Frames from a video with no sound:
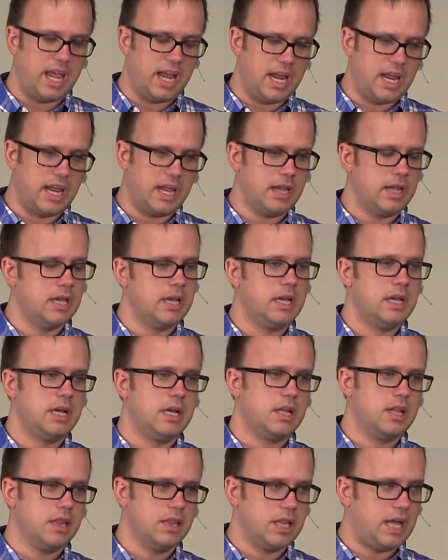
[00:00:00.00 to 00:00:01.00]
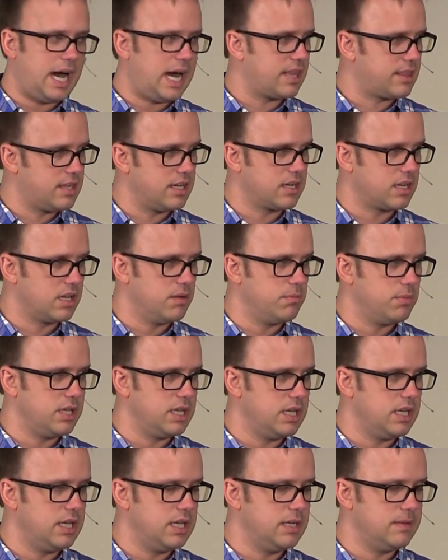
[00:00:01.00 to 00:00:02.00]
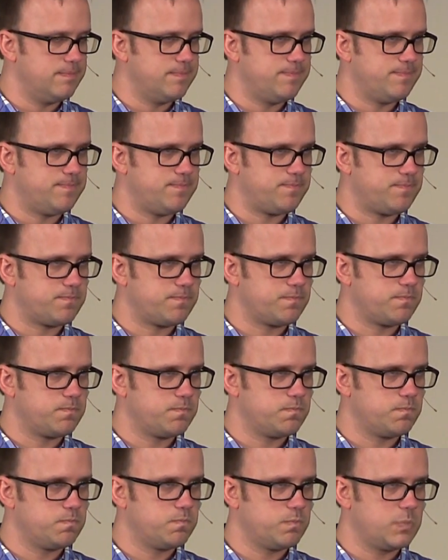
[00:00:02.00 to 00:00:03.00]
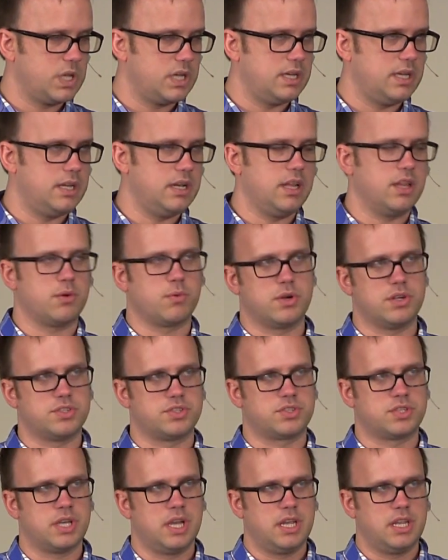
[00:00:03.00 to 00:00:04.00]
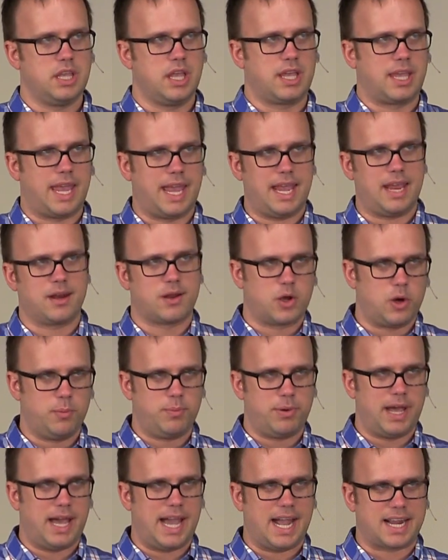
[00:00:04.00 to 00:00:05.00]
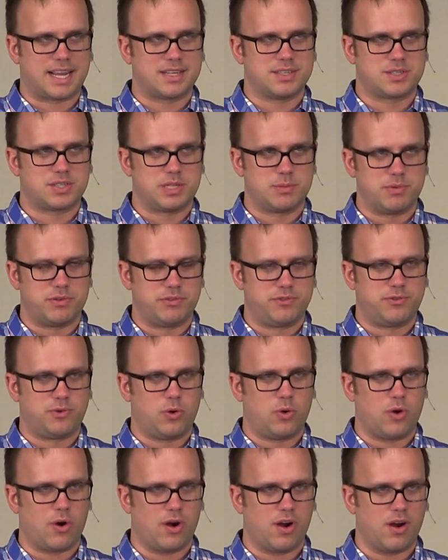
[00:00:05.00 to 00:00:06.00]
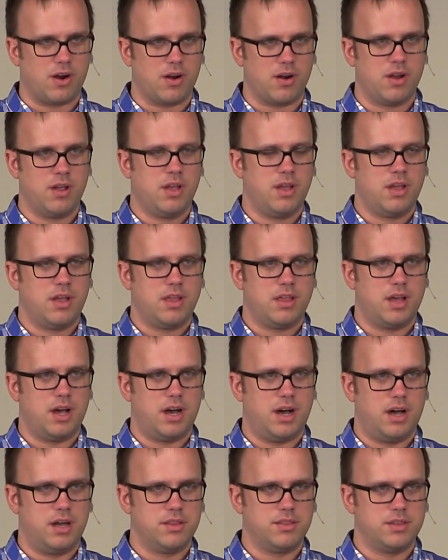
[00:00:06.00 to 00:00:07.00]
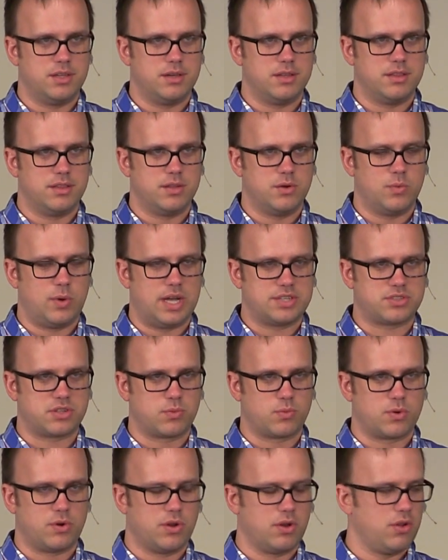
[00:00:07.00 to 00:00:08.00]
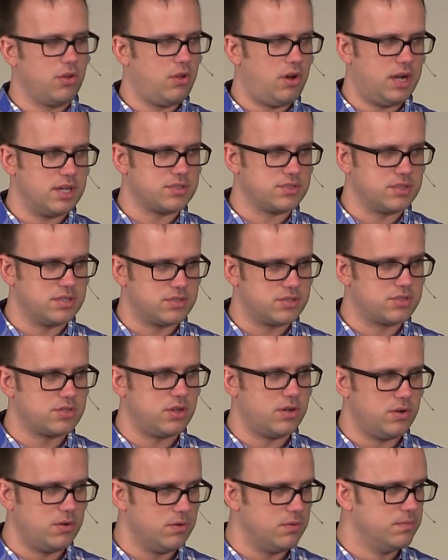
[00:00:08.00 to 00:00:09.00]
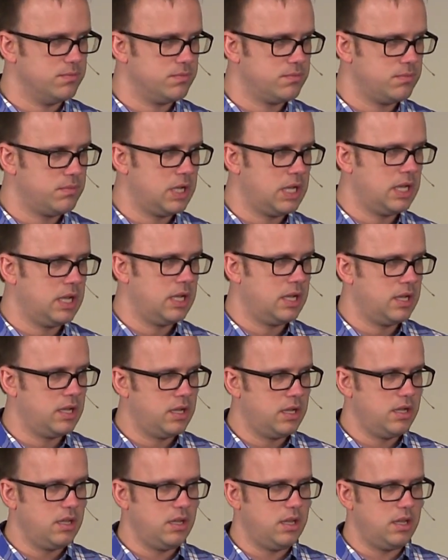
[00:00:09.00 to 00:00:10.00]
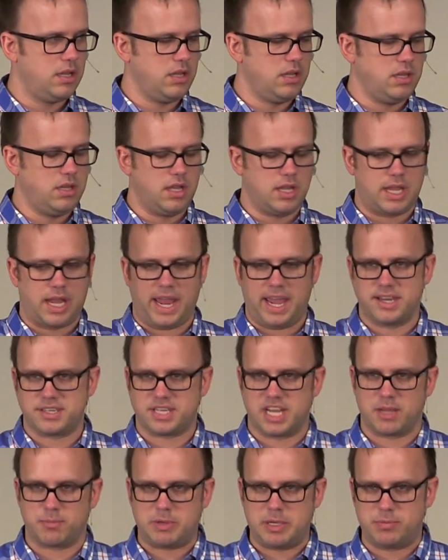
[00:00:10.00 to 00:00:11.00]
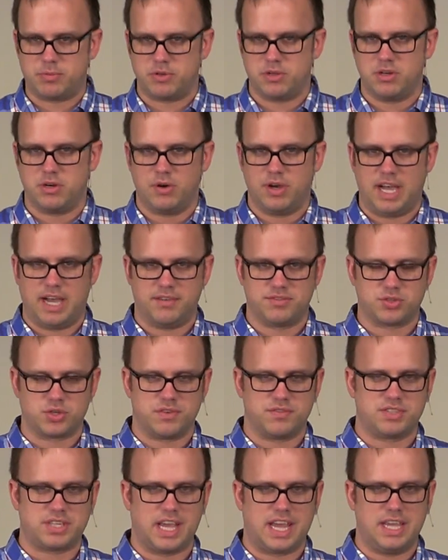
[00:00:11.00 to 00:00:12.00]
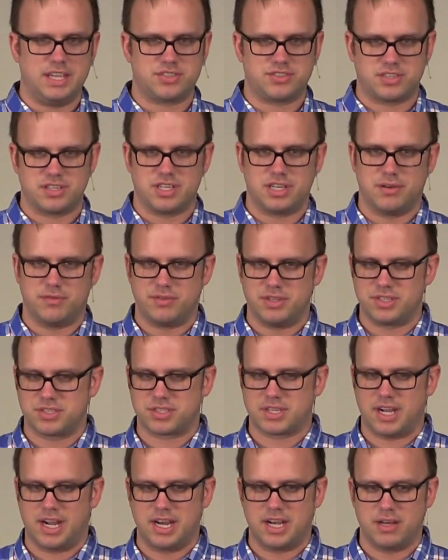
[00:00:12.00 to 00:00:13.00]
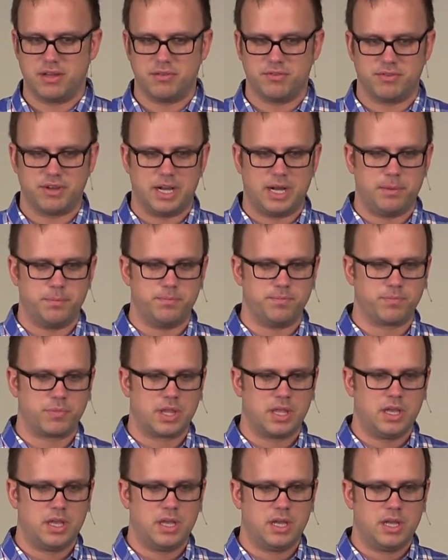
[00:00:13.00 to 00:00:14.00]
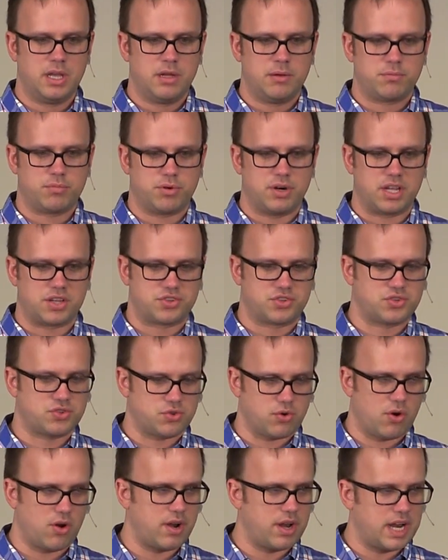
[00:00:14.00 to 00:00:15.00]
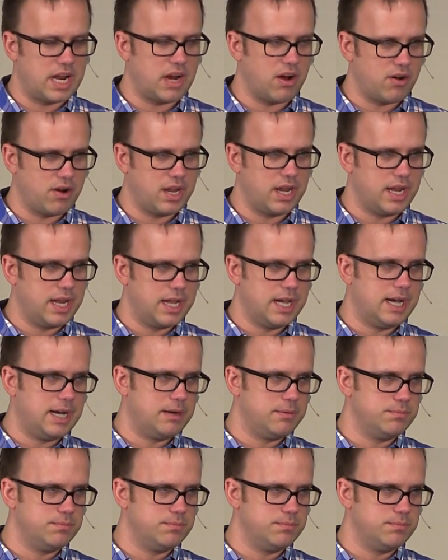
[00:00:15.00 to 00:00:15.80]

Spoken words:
a lot that can be. In other words, you can't go back to before the Western world lost its soul. You can't take people who have sort of tasted of this kind of pretty extraordinary